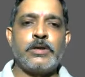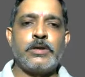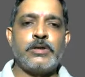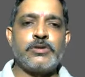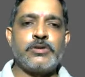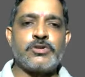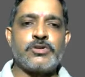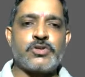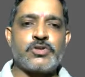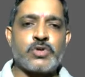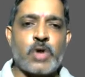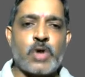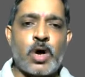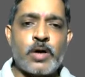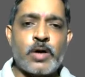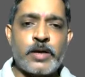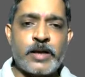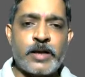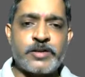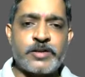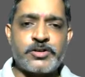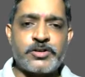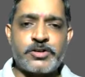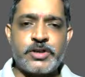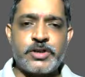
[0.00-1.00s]
Stock
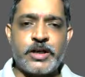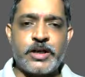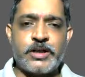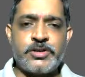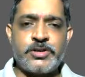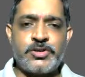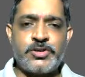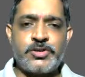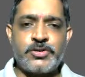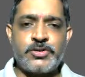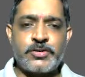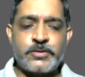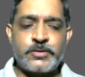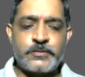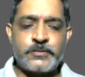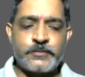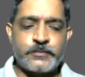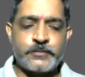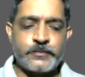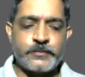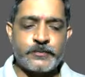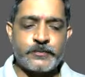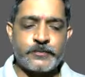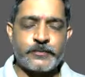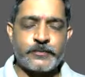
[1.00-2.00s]
exchange
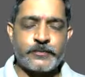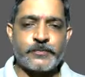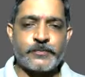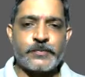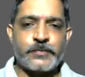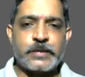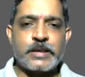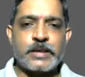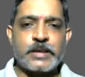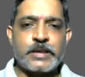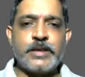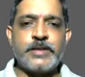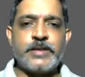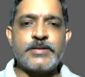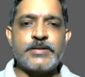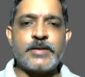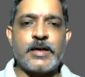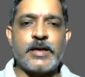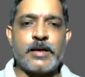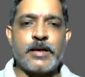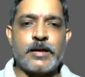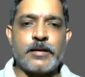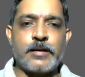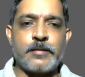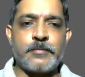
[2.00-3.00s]
is
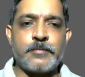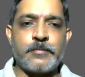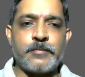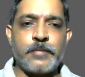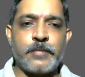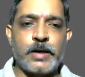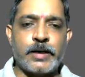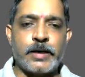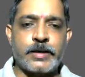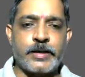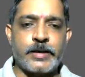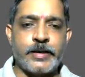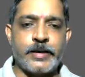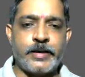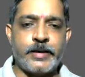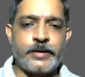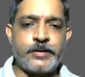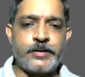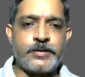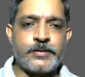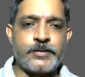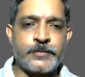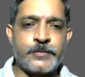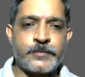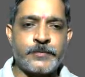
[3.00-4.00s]
a market